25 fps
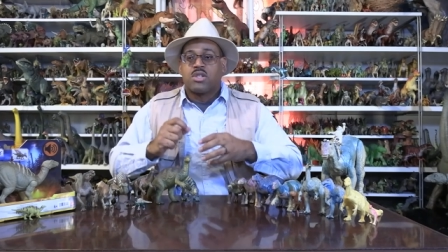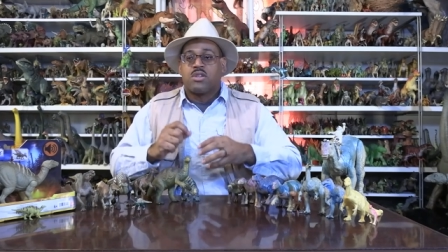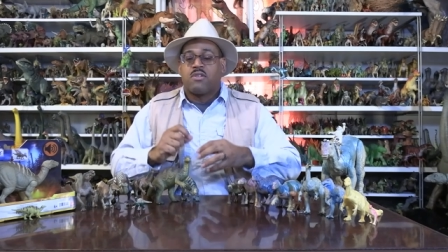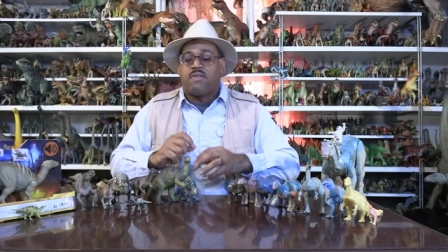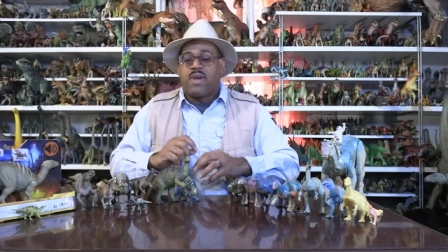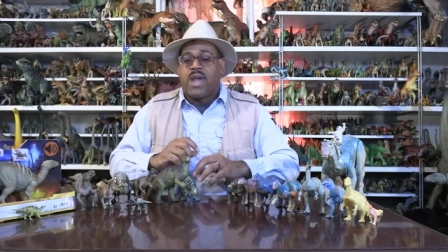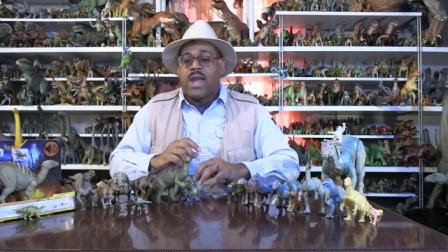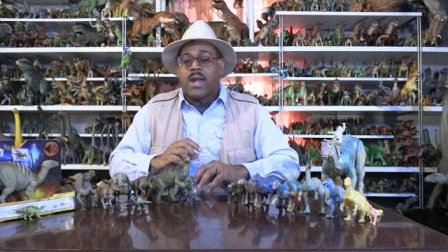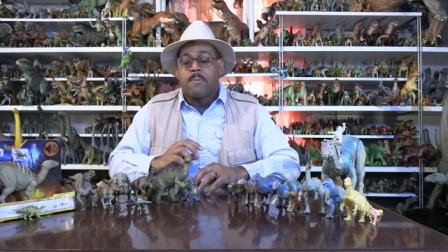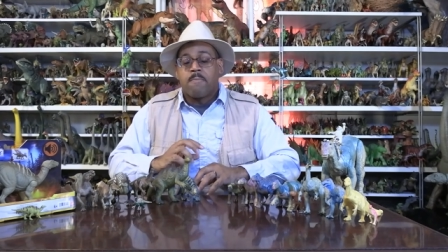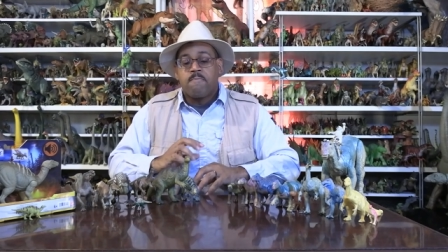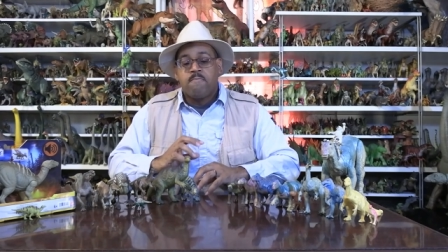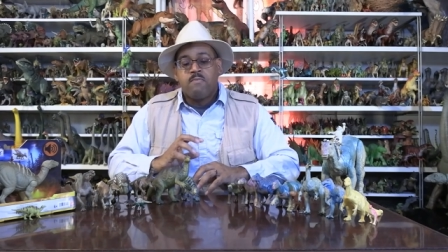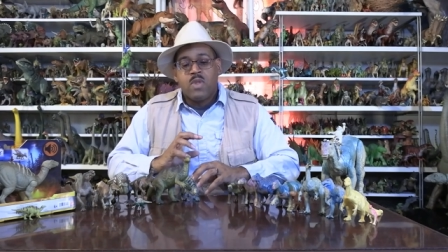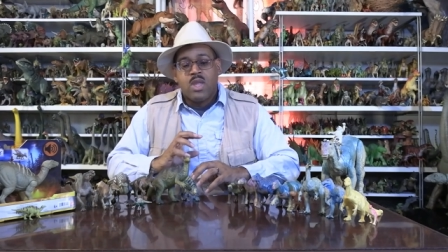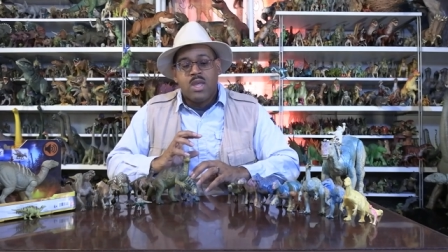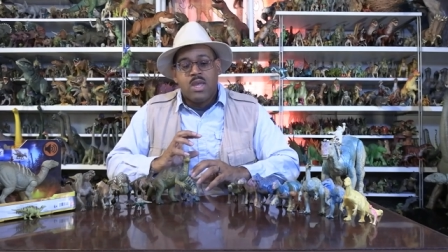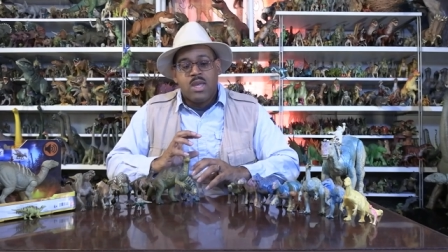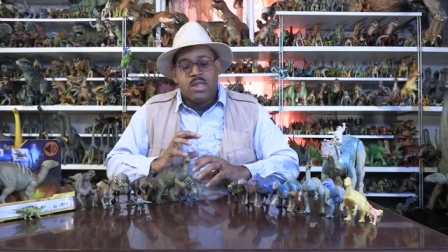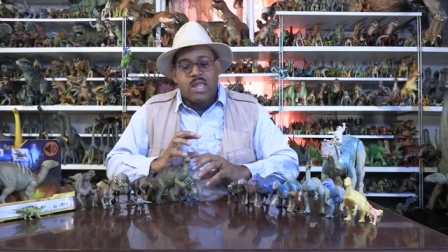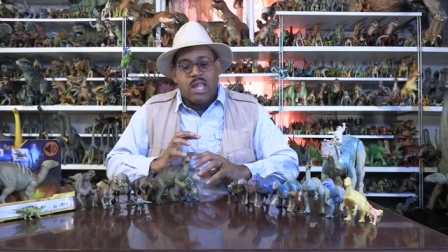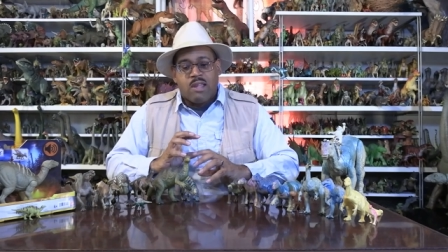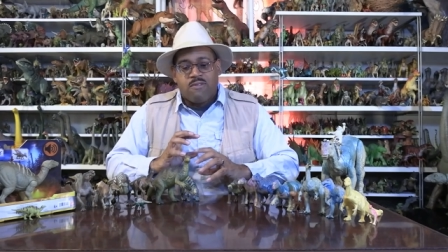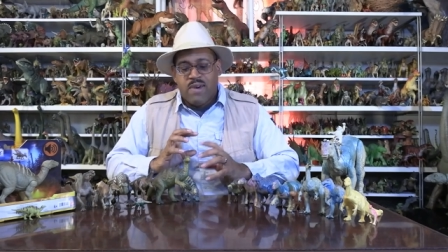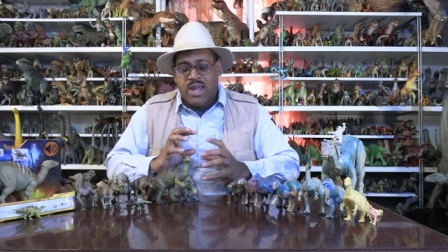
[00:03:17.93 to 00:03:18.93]
In fact,
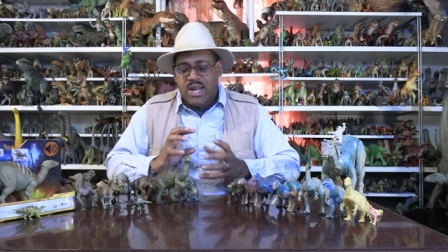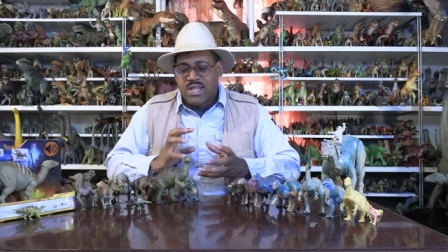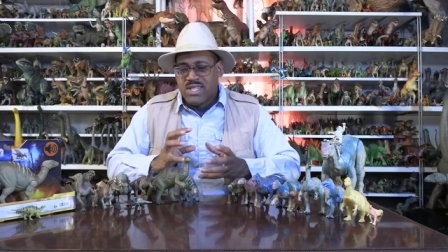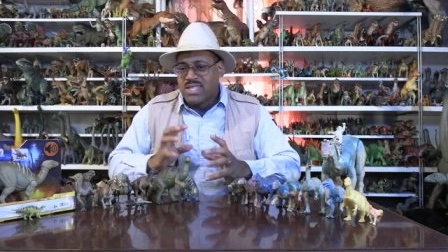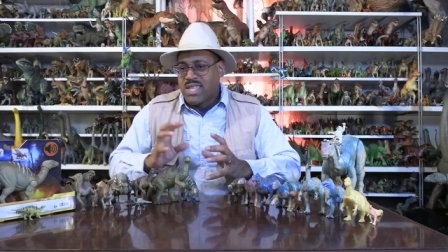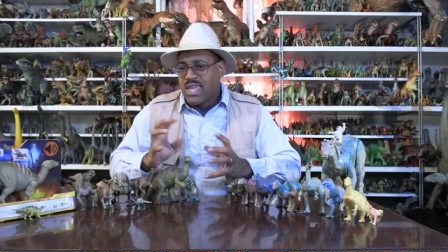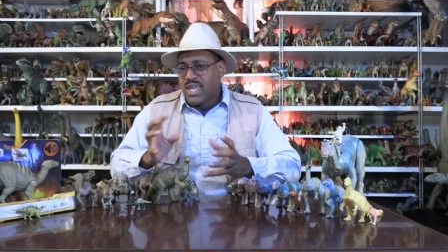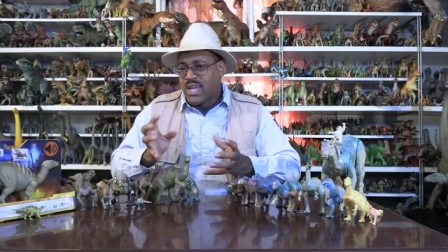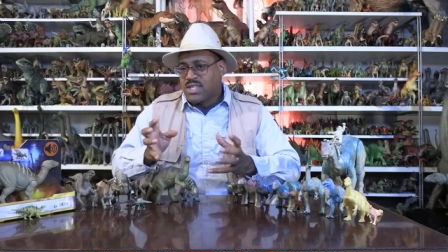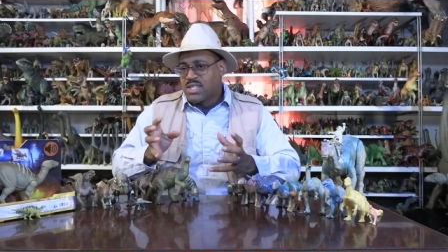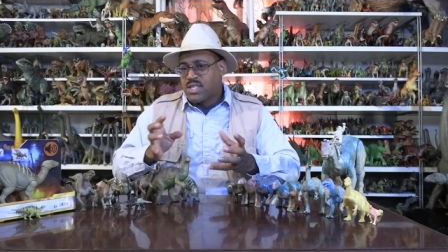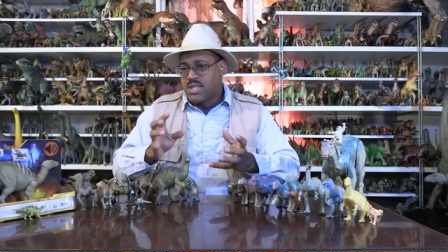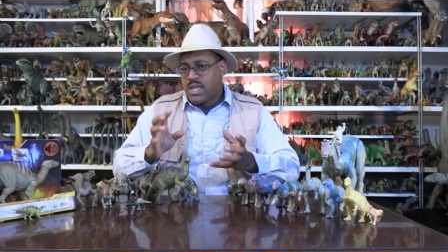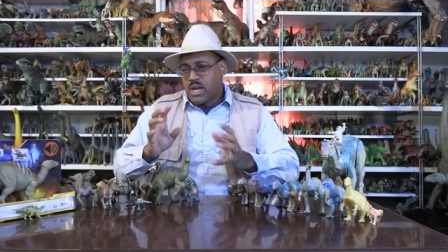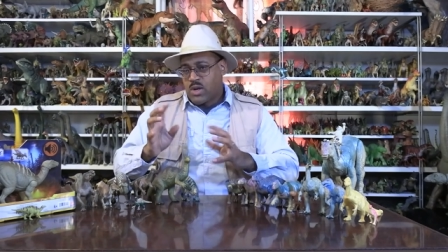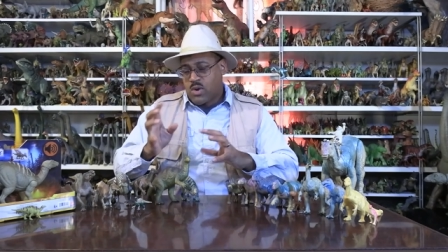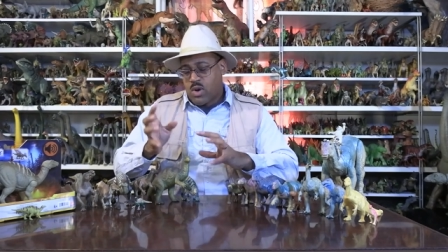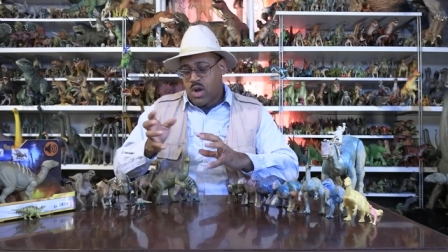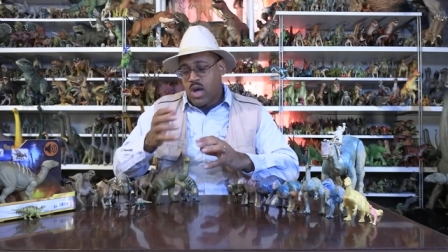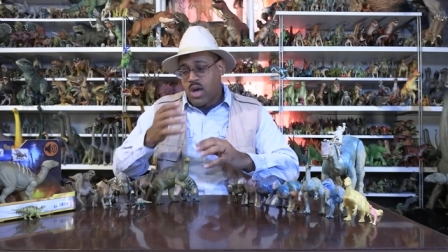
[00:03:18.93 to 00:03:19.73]
they found a skeleton later